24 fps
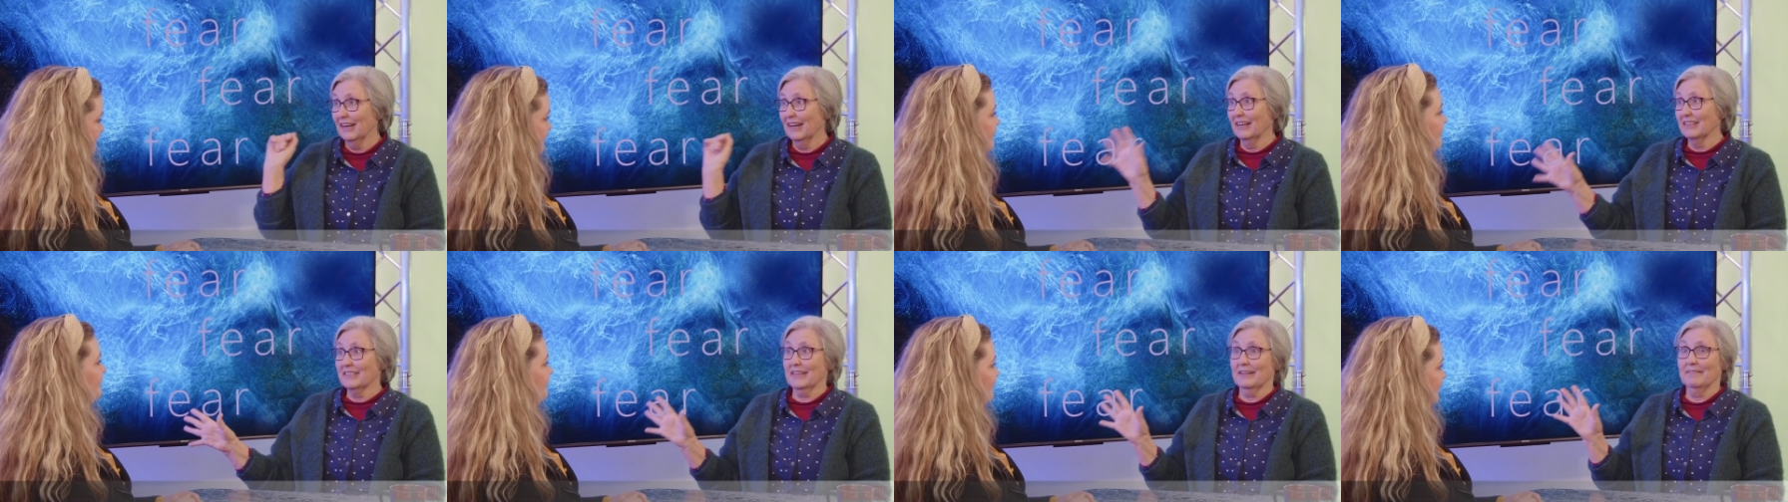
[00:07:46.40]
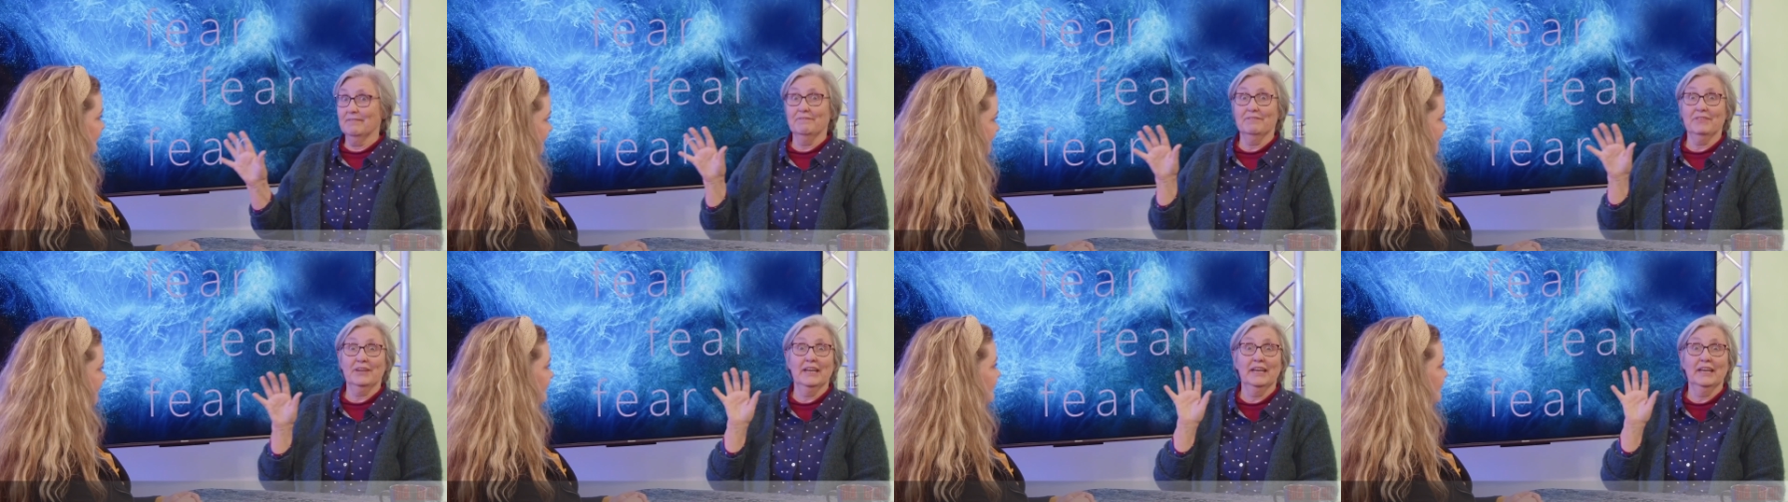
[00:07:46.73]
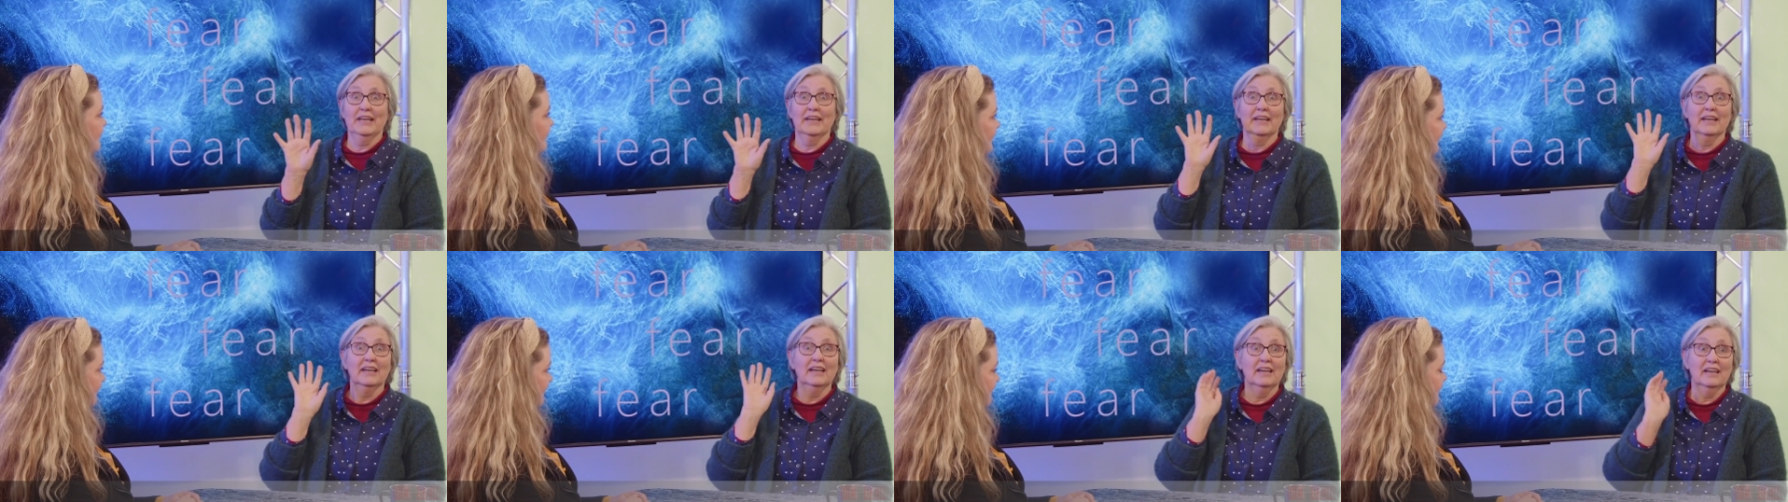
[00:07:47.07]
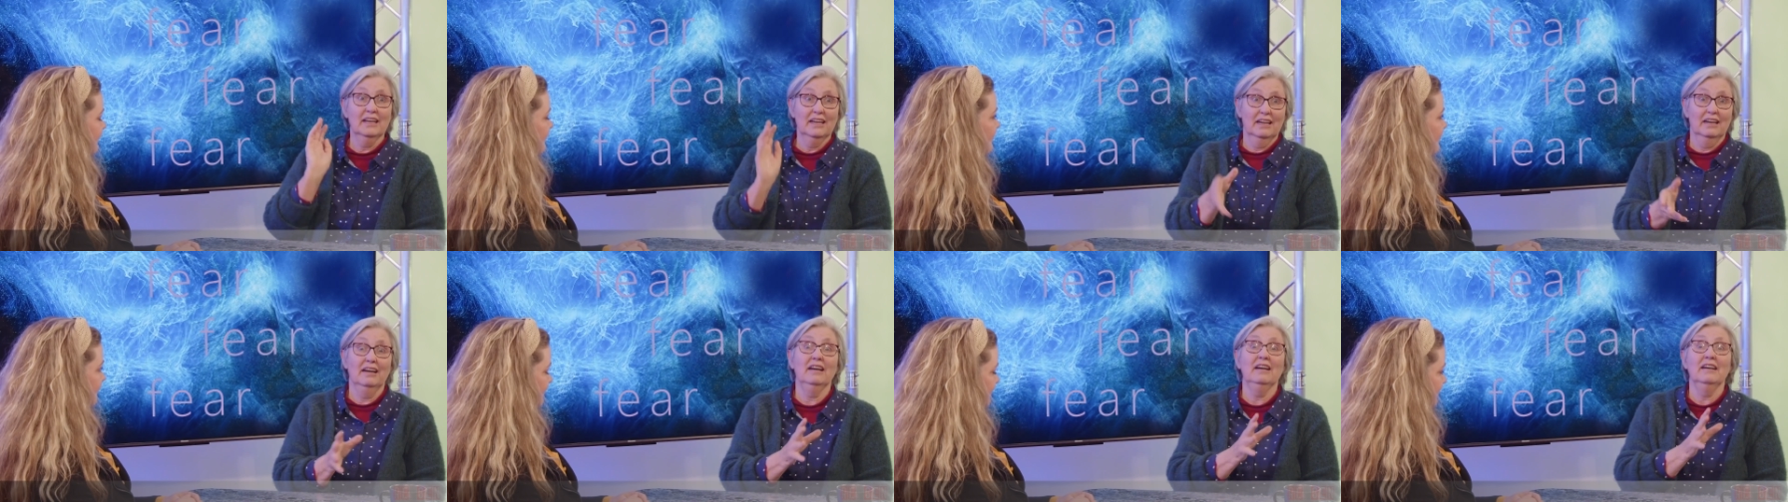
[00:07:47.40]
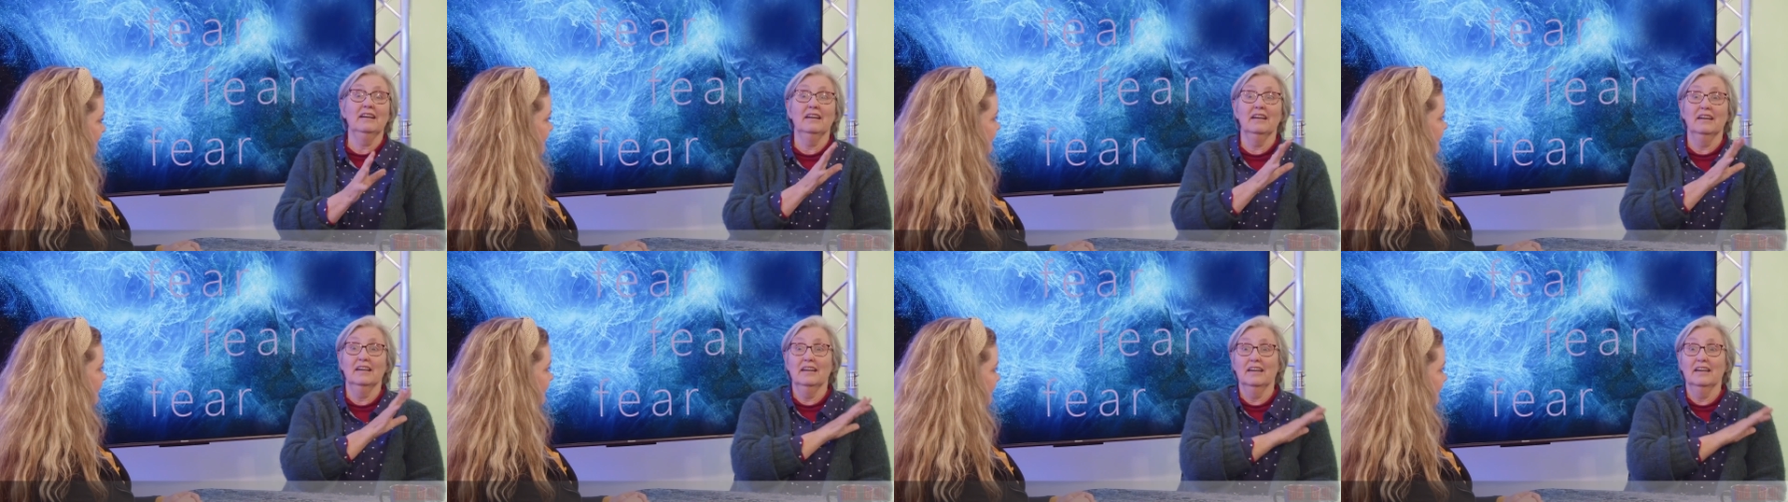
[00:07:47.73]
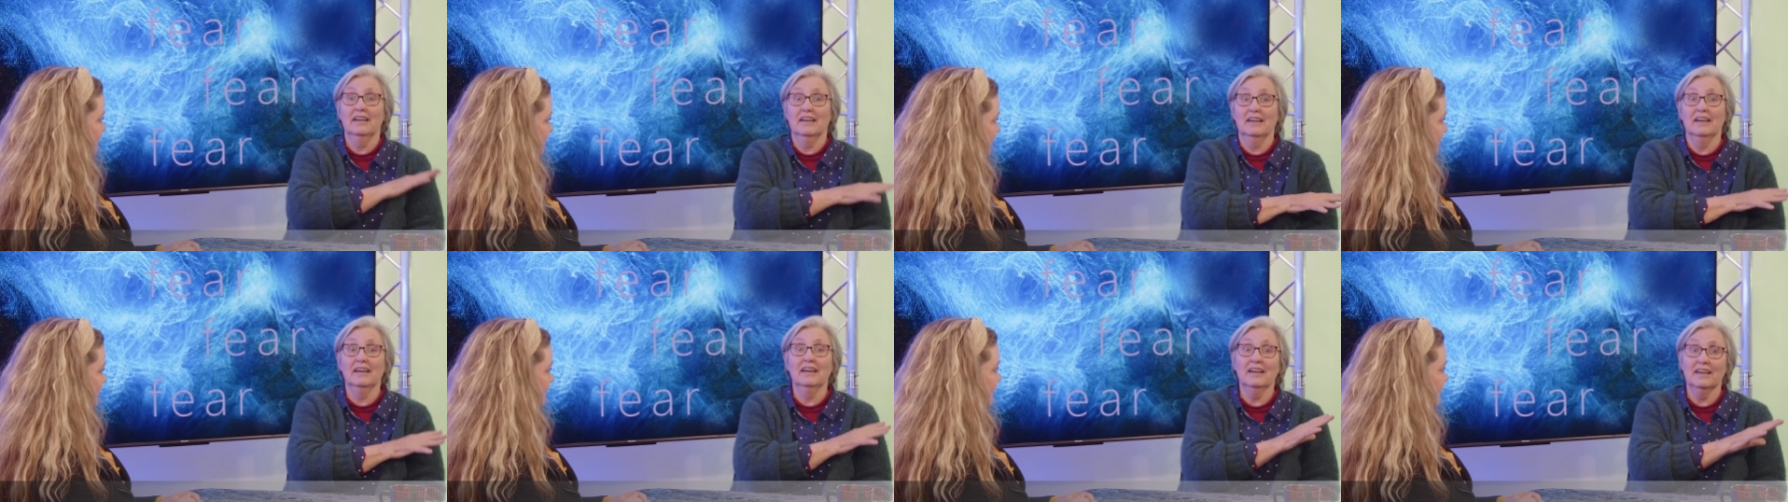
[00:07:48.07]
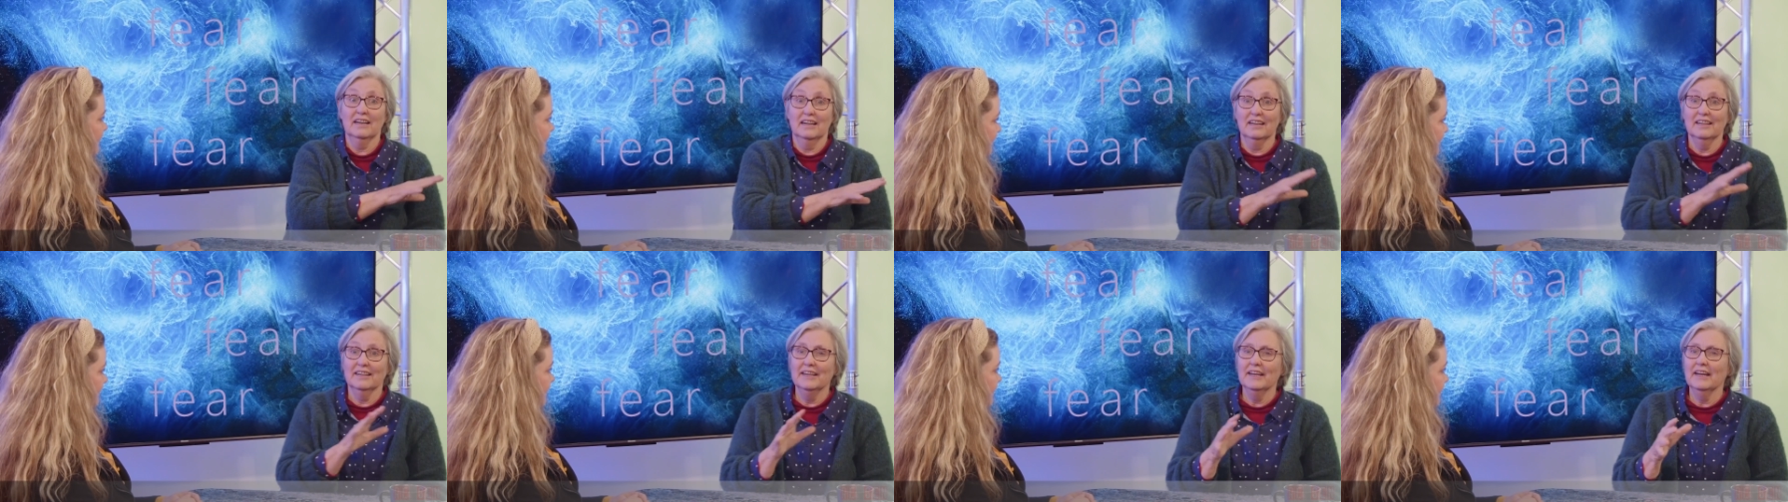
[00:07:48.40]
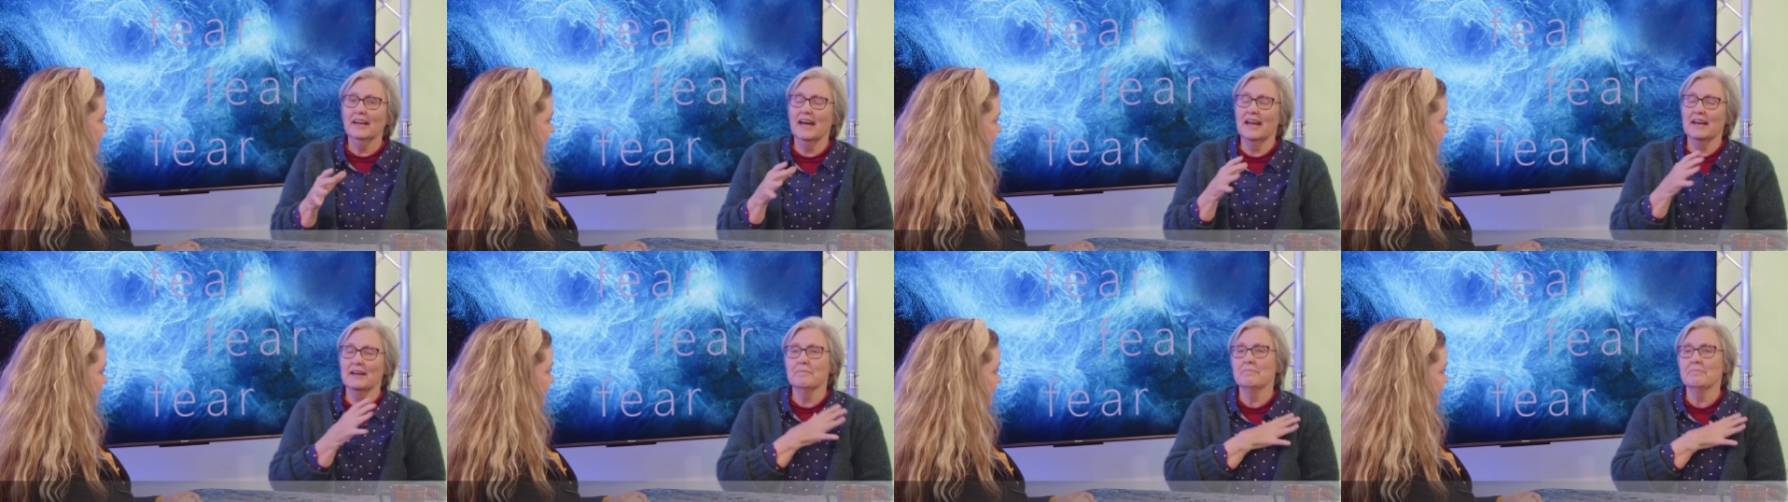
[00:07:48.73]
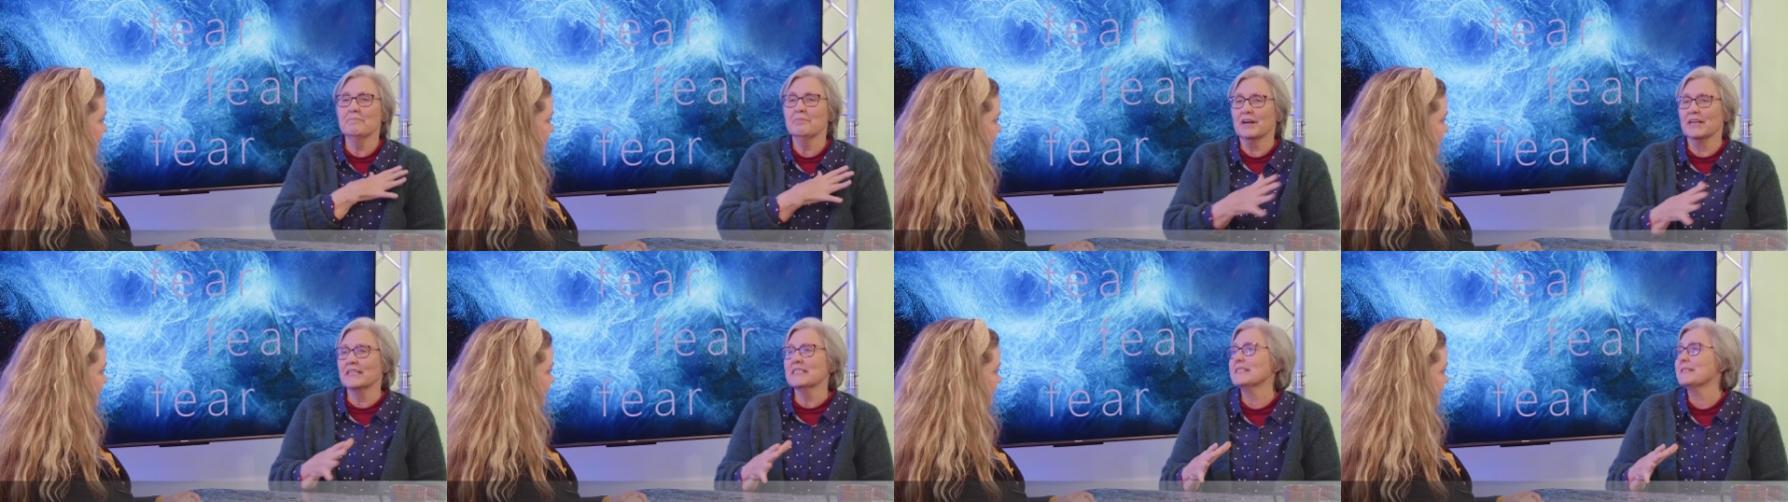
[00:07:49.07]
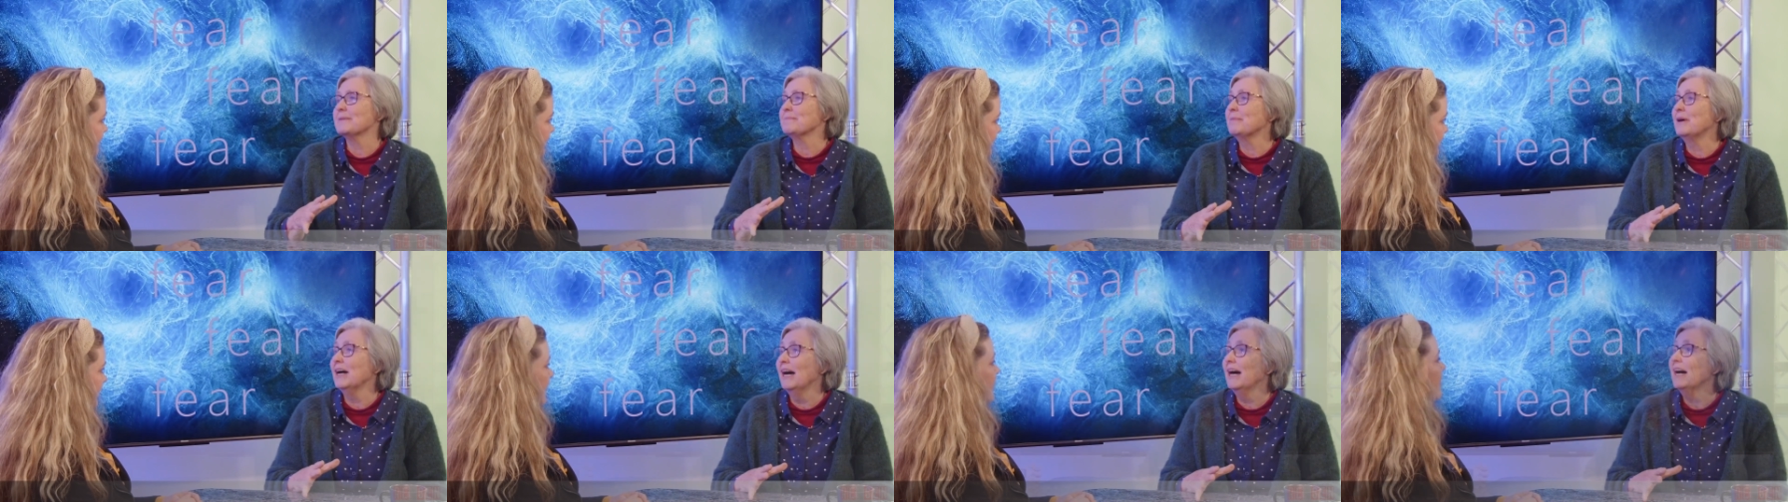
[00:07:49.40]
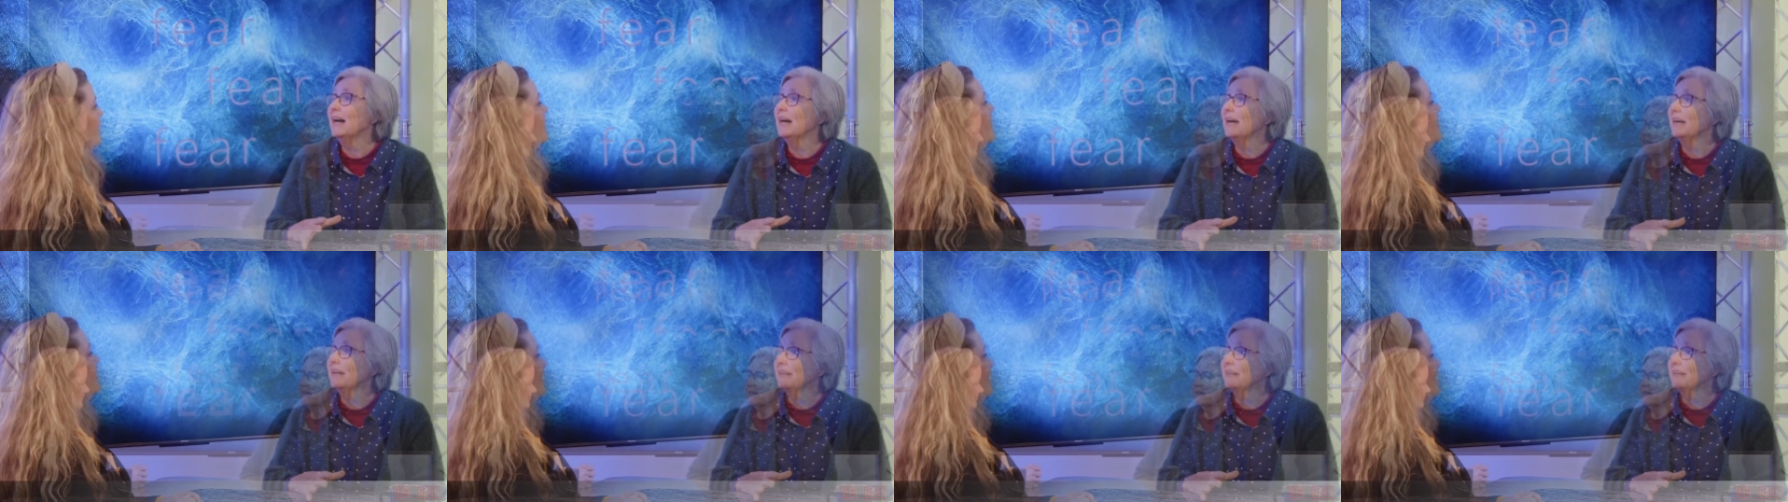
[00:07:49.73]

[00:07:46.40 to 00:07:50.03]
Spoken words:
I see fear. Oh, oh. And it breaks my heart.